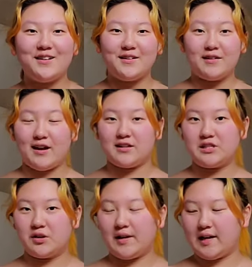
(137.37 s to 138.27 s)
okay
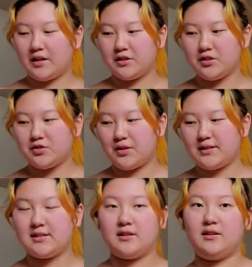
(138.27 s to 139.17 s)
so i got the
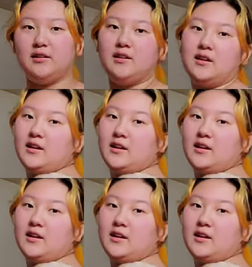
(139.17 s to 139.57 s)
dress on